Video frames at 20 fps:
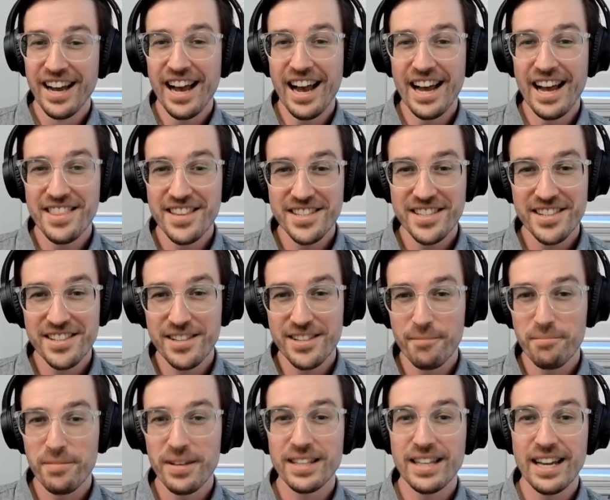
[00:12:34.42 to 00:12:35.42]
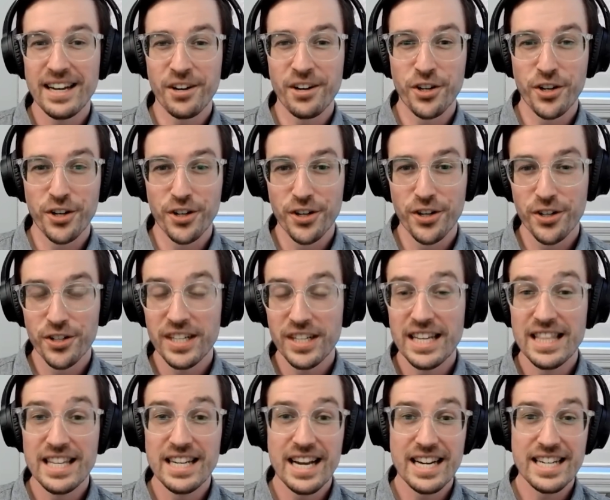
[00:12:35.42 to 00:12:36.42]
And this is something that occurred
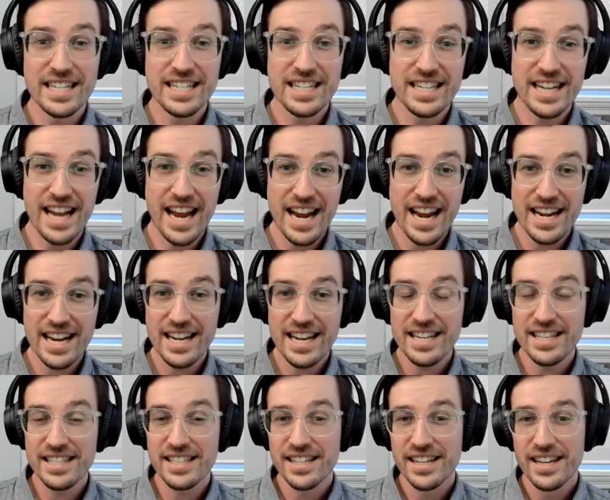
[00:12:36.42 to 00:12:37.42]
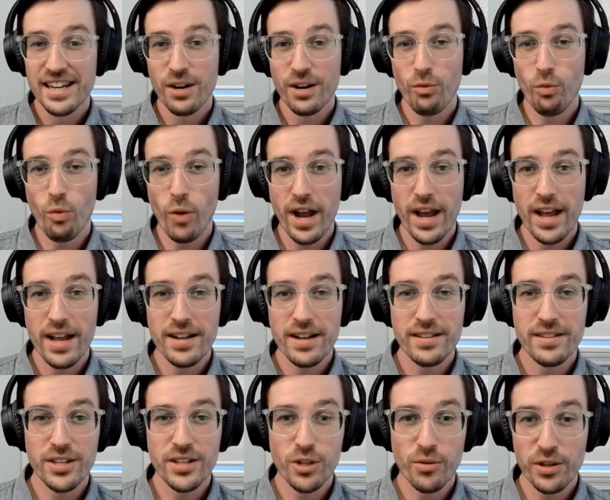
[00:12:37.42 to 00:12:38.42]
in the 1980s
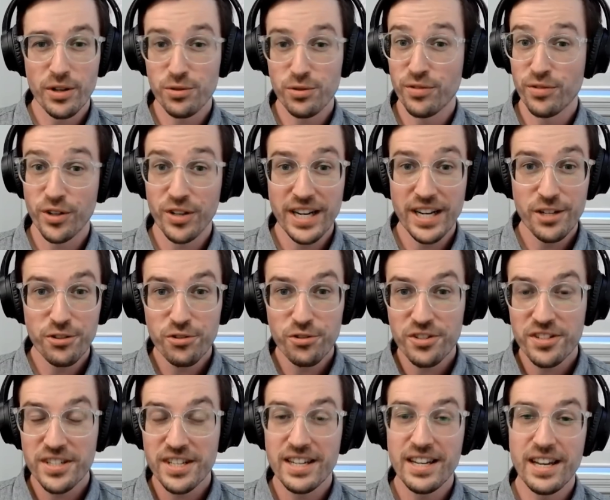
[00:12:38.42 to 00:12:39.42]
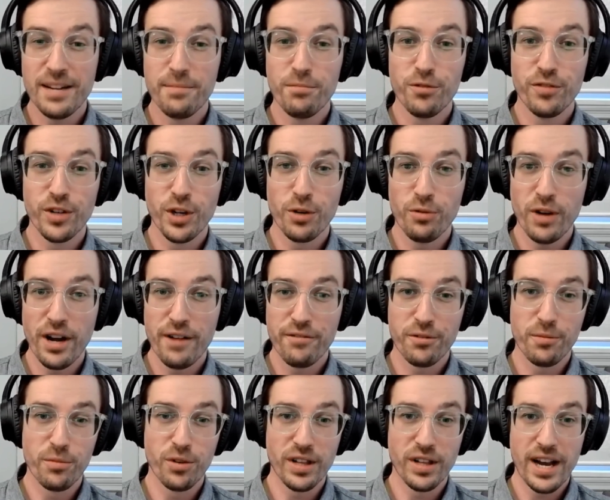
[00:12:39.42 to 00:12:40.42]
when the US was very interested in moving away
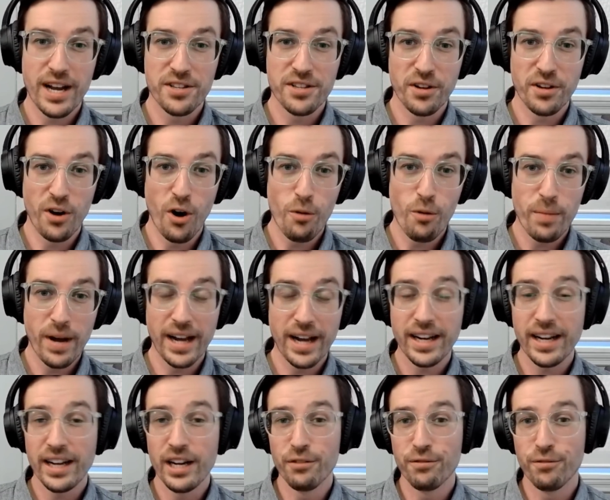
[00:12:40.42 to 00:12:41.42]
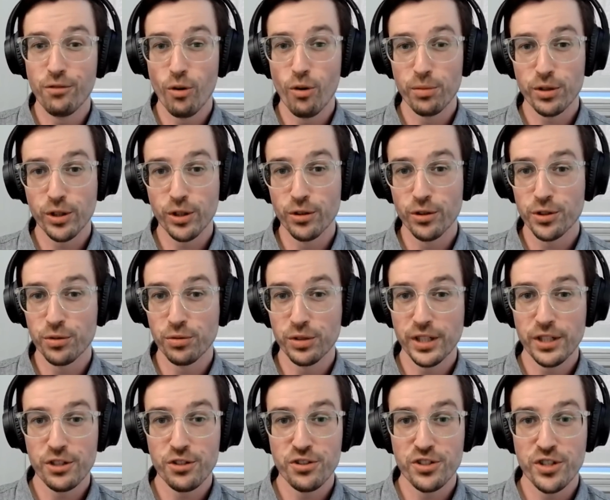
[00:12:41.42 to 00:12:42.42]
from reliance on OPEC. It formed closer
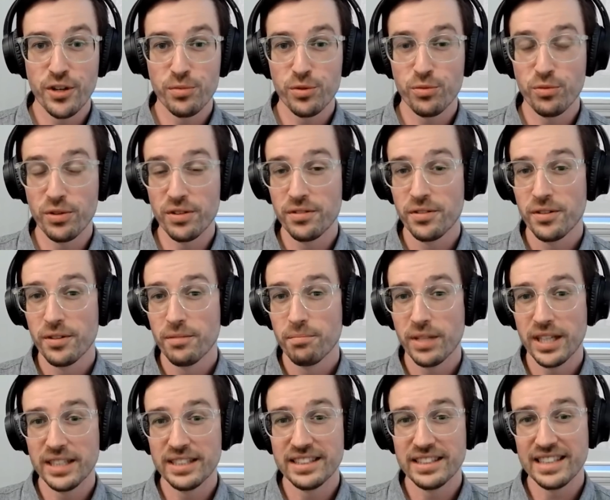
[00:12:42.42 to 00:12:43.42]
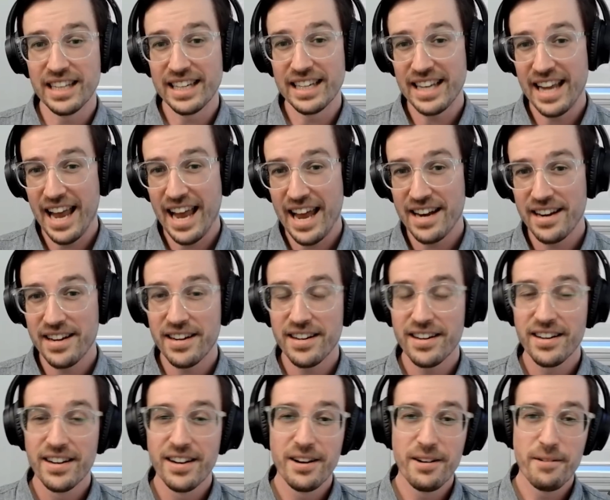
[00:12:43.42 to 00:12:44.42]
relationships with places like
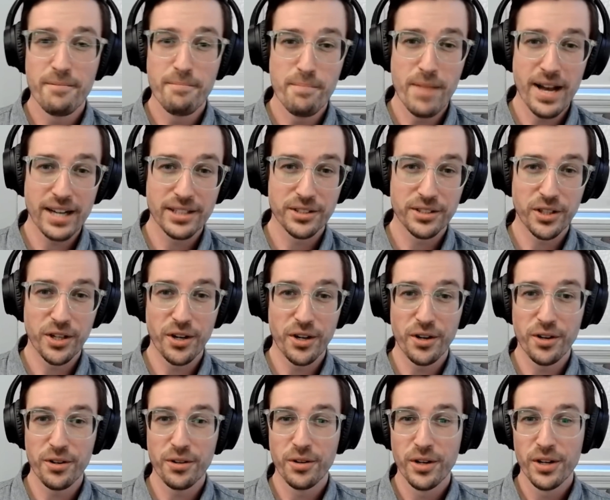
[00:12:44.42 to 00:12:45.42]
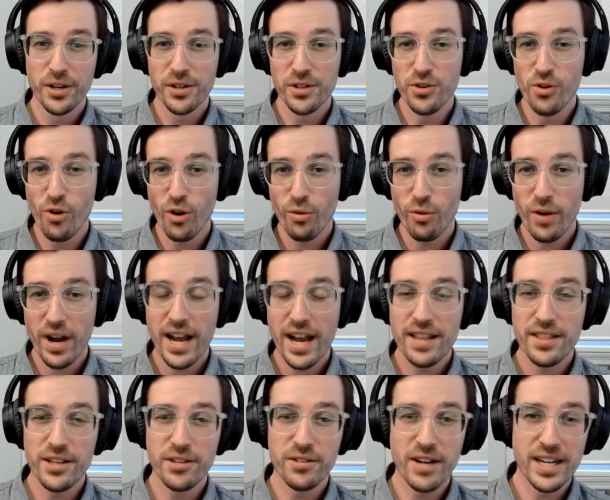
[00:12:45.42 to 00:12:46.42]
Canada, Mexico,
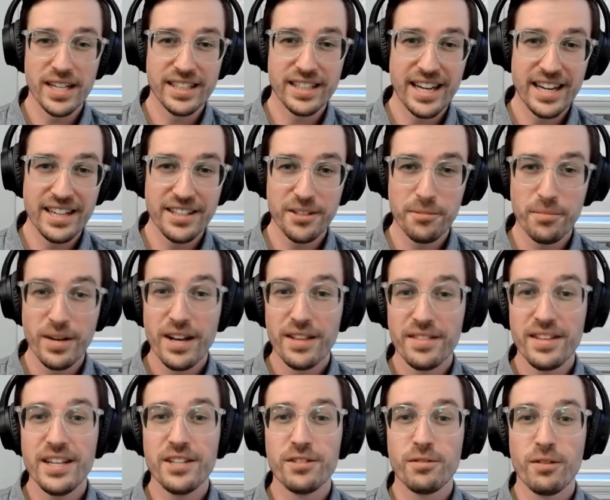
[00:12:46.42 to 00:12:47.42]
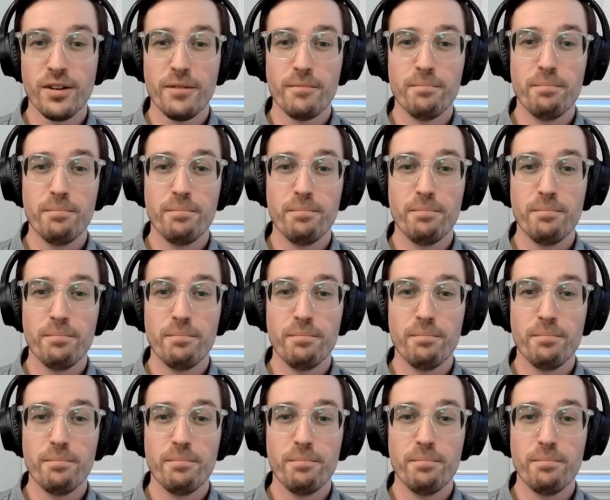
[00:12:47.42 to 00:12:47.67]
Norway, the United Kingdom. These